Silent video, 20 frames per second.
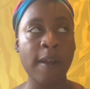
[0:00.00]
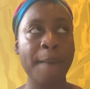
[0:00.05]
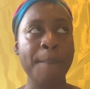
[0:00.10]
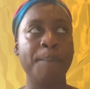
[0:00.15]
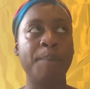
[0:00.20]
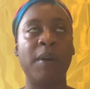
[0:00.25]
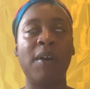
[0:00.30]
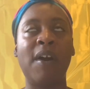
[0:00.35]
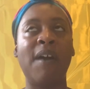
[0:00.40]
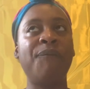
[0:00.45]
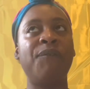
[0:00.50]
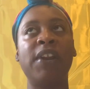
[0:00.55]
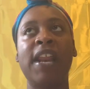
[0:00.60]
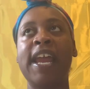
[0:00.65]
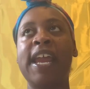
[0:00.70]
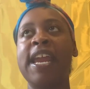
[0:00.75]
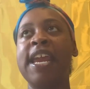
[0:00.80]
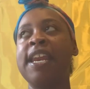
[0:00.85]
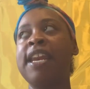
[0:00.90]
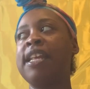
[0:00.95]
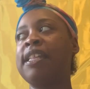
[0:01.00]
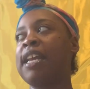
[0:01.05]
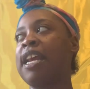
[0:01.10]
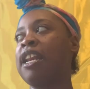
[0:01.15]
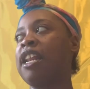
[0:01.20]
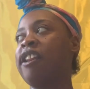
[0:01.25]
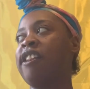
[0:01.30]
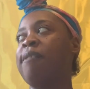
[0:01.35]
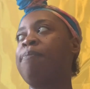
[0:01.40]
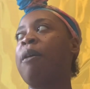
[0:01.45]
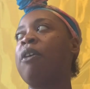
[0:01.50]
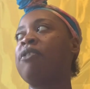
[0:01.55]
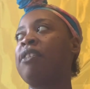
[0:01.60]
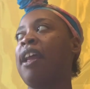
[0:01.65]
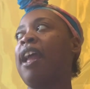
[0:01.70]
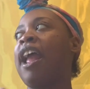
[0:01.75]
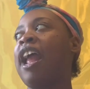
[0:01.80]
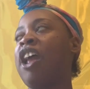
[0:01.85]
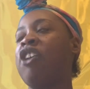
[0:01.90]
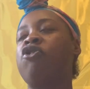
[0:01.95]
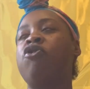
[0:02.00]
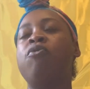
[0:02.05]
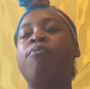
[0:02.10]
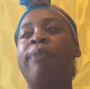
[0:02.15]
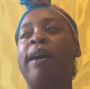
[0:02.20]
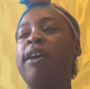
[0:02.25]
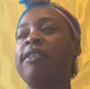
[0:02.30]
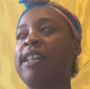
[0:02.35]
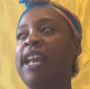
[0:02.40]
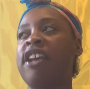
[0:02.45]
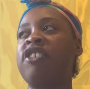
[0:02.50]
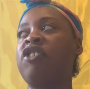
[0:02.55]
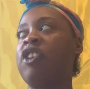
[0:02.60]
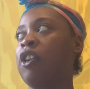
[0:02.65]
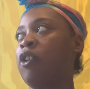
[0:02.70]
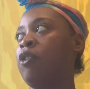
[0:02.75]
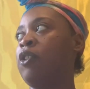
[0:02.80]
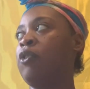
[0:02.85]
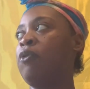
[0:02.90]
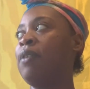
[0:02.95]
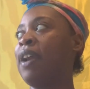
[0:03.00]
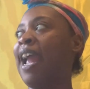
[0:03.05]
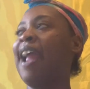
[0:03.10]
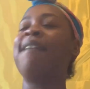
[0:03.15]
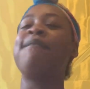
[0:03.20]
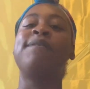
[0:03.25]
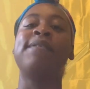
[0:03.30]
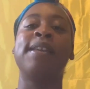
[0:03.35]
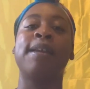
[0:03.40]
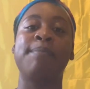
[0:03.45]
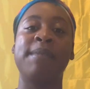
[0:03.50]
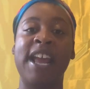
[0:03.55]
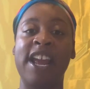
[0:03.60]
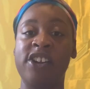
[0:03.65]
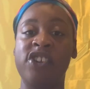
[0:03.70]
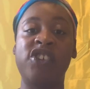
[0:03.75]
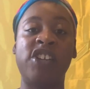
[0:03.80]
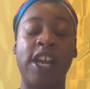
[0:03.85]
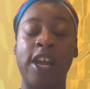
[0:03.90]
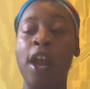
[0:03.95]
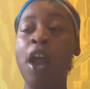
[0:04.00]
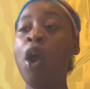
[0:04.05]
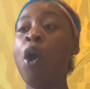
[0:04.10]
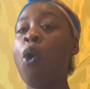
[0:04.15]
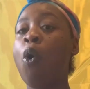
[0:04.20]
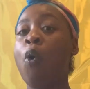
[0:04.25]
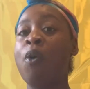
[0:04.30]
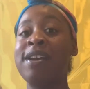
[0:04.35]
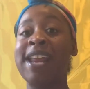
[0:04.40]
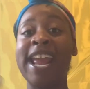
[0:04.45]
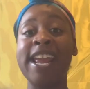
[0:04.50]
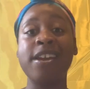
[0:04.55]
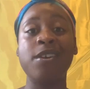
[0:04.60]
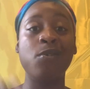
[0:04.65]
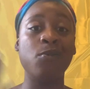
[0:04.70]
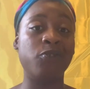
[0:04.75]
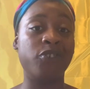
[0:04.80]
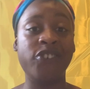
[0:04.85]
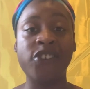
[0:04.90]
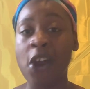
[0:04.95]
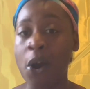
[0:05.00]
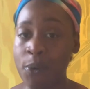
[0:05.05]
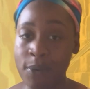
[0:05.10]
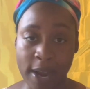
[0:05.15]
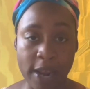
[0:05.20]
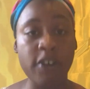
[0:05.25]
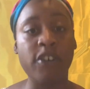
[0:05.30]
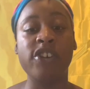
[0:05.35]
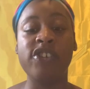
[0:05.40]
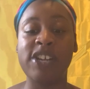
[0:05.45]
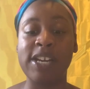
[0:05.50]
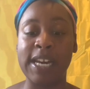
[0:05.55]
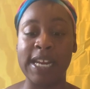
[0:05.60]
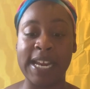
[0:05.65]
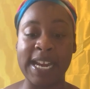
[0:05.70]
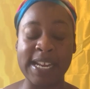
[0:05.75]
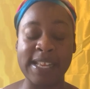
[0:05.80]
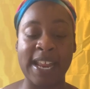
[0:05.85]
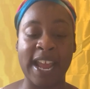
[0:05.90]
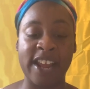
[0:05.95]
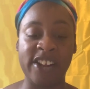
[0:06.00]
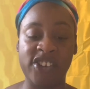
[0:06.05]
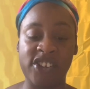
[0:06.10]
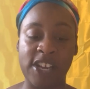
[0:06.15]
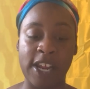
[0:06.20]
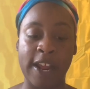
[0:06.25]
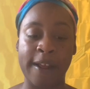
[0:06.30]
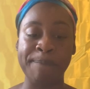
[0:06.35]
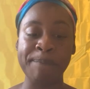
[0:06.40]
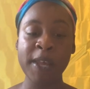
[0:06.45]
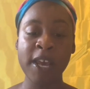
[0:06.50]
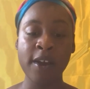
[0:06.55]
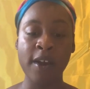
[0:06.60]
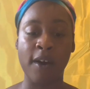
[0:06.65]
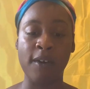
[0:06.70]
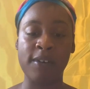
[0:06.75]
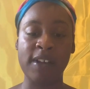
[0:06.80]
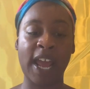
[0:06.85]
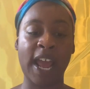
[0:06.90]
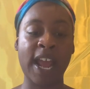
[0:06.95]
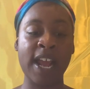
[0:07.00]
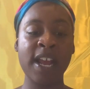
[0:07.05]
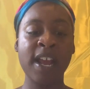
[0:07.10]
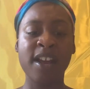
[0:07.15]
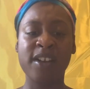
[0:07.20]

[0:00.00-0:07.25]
But I feel like anything that this person has, you bought that shit or you gave them that shit or they used your energy to get that shit, okay?